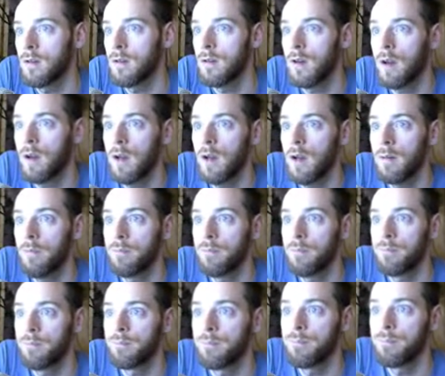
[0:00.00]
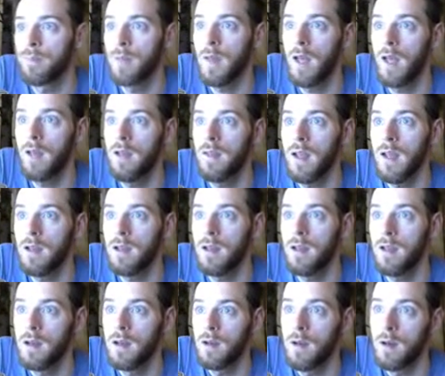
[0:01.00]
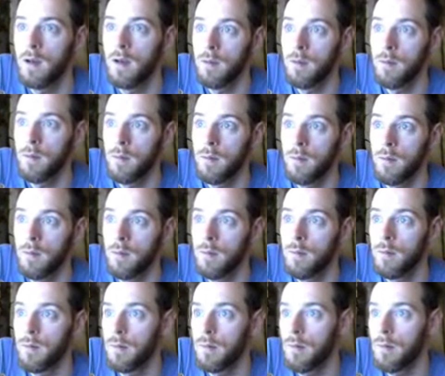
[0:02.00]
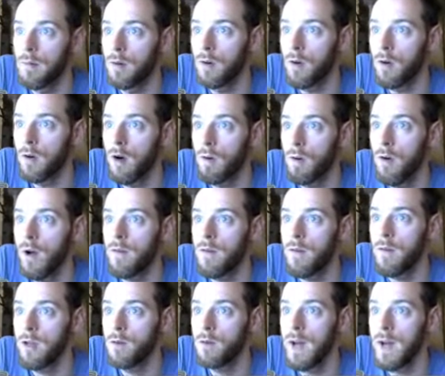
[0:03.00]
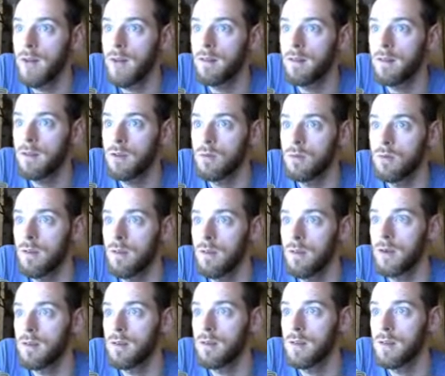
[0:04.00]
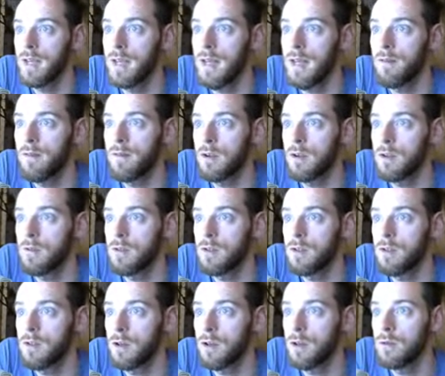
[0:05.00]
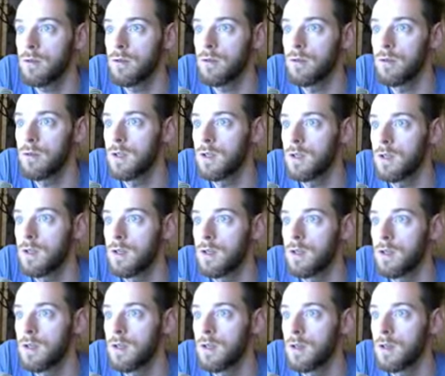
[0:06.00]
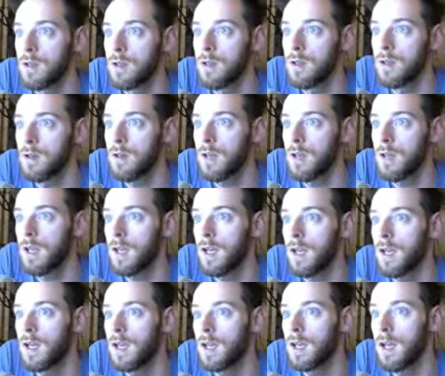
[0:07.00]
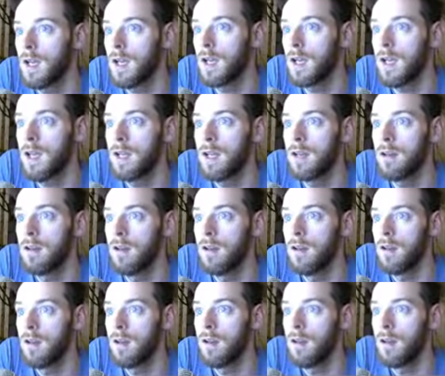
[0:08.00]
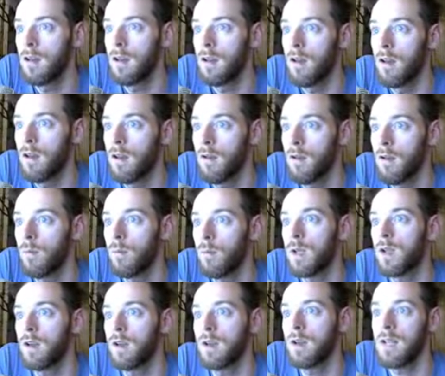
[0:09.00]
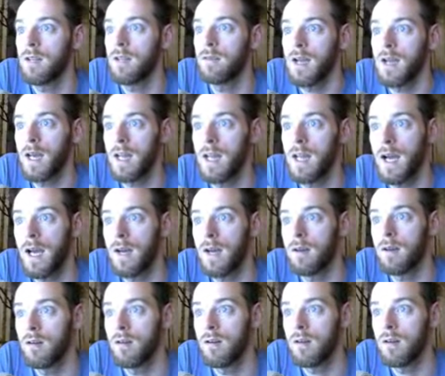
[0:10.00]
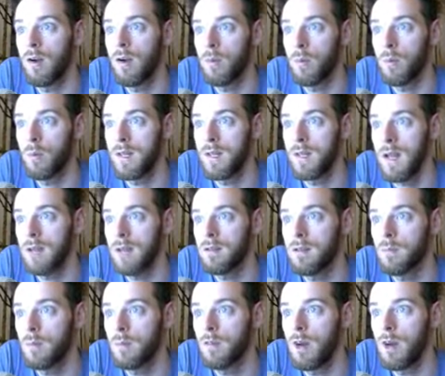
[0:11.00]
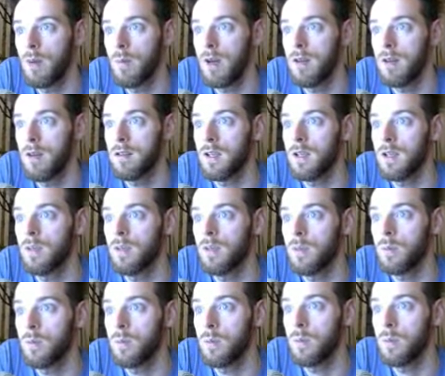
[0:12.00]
And then for our y value, add the two y values, that's 11 over 2. Okay, and then we could leave it at that, alright, but we can simplify. Minus 8 over 2 would be